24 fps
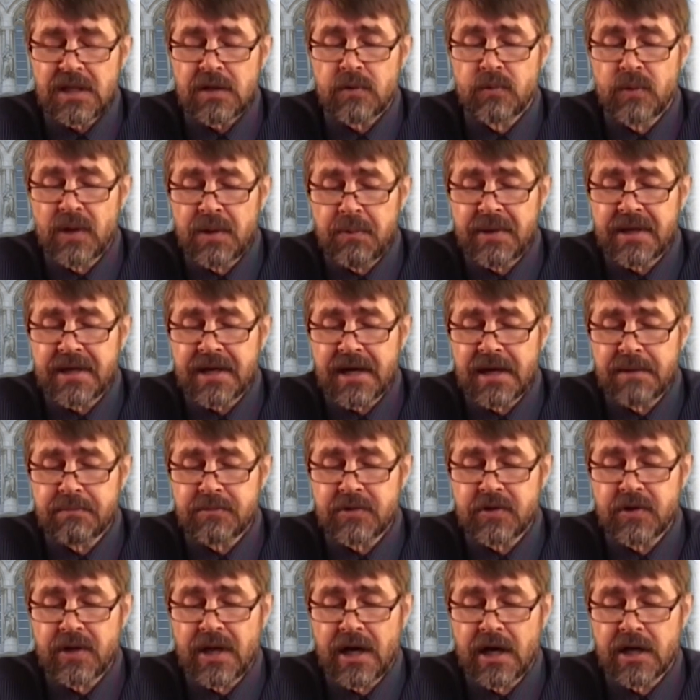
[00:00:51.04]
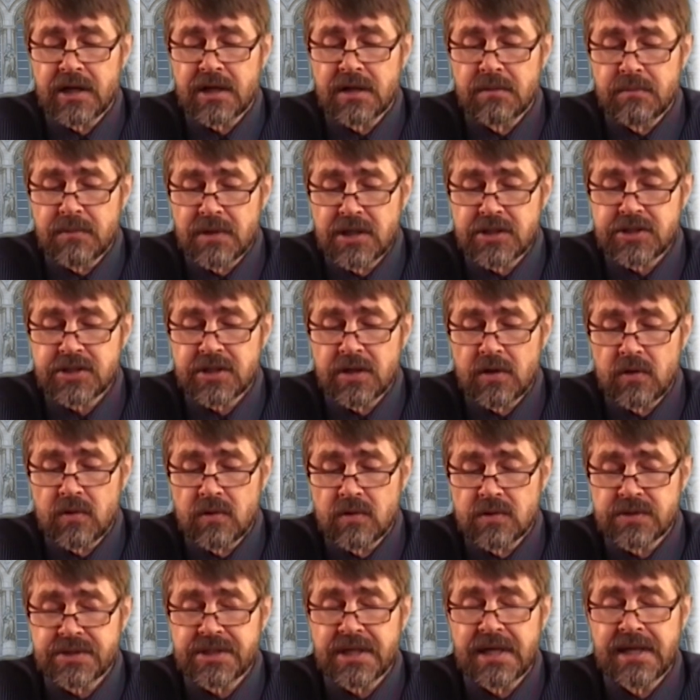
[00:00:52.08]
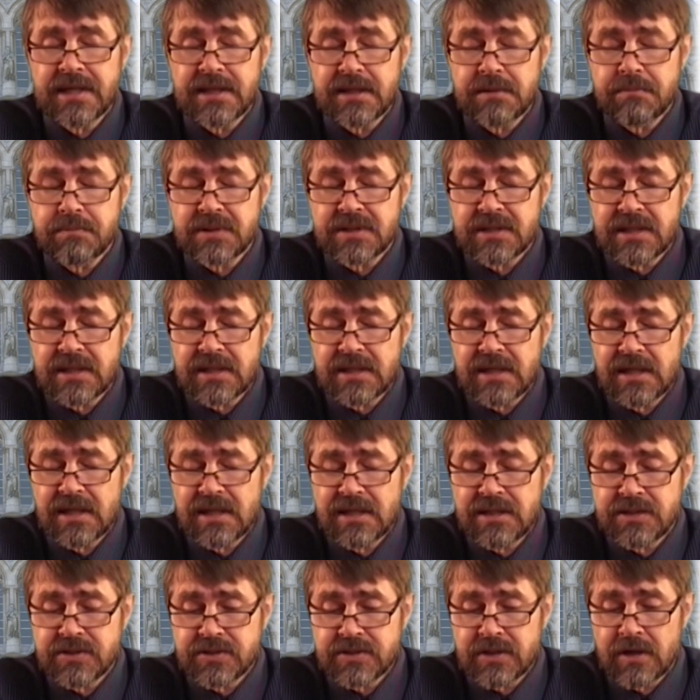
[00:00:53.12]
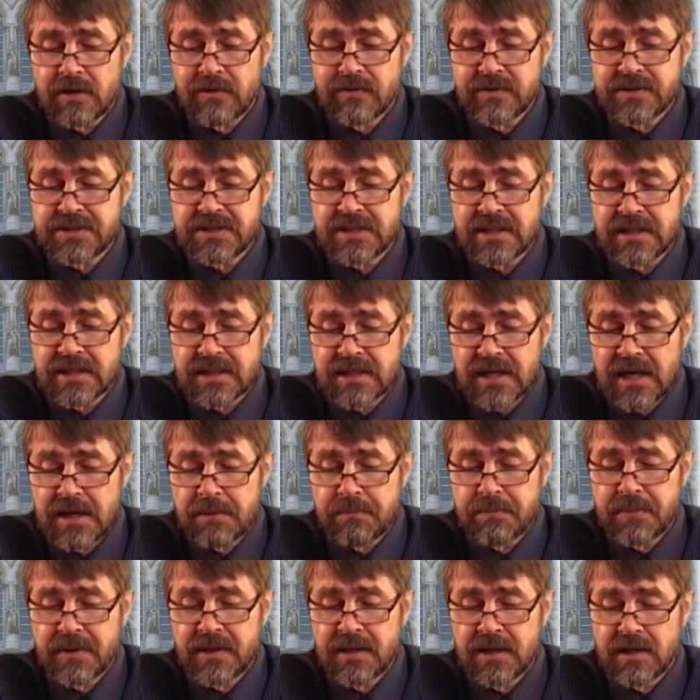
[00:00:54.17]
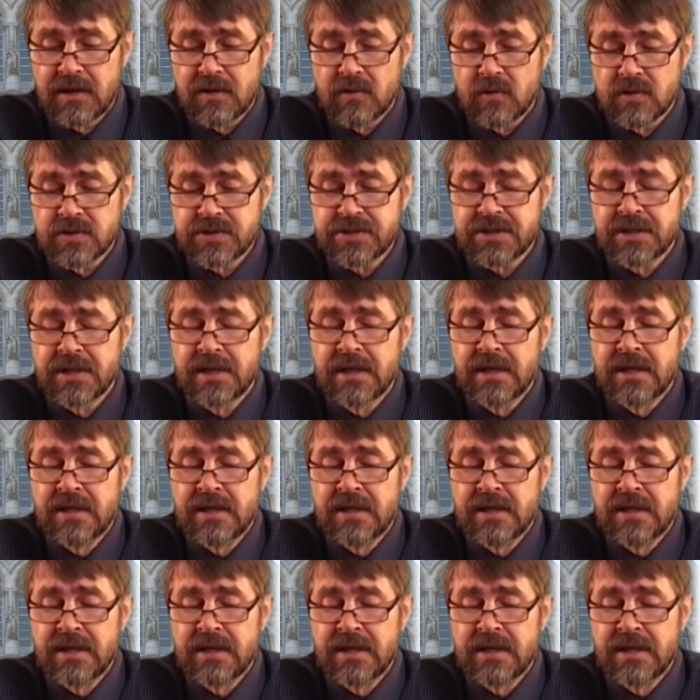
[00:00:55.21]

When we come to our commercial laws, and in particular insolvency and company laws,